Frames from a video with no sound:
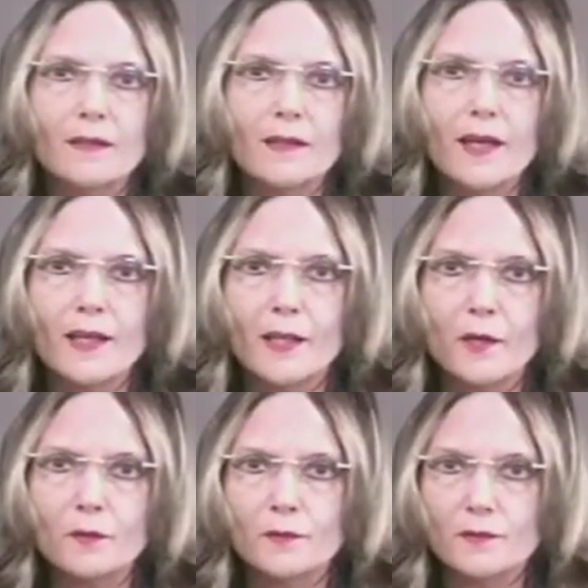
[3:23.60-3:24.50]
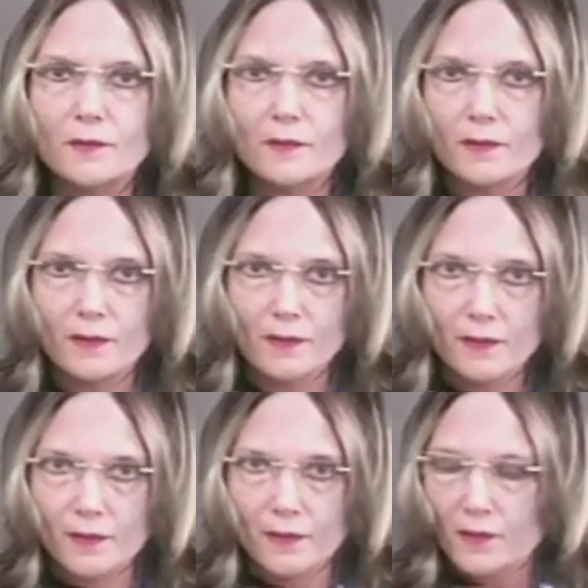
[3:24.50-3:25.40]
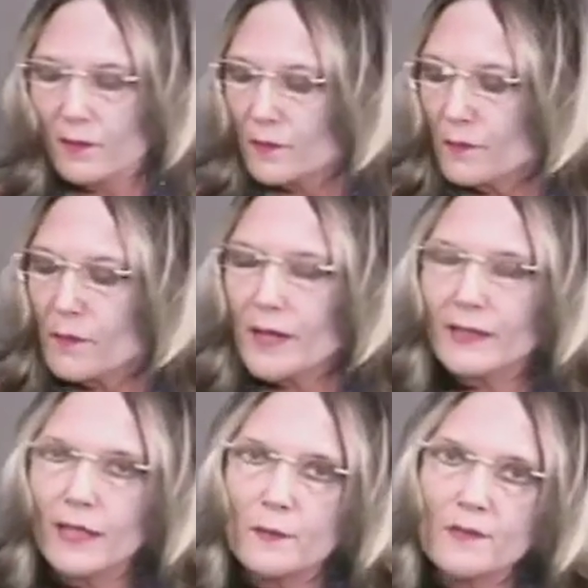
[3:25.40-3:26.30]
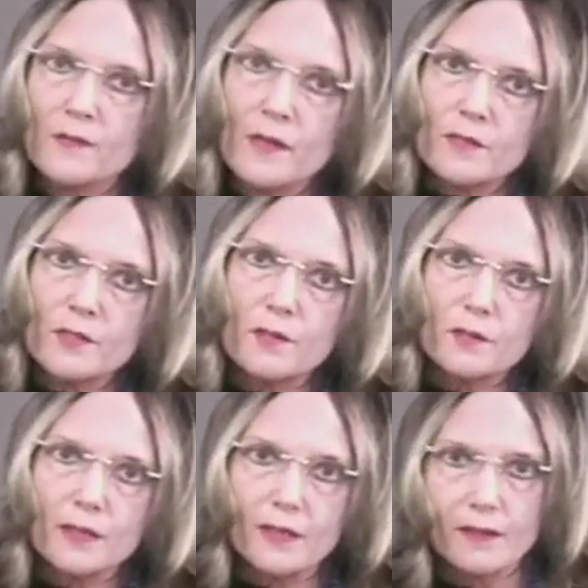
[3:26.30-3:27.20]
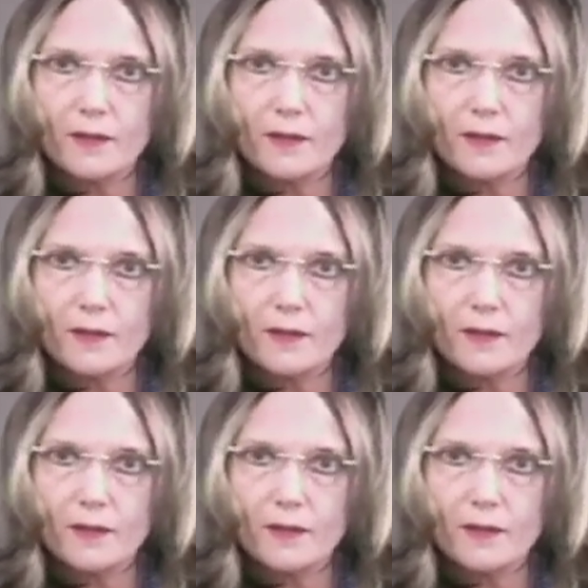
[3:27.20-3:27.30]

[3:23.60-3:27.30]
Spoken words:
Hello. My name is Nocturna,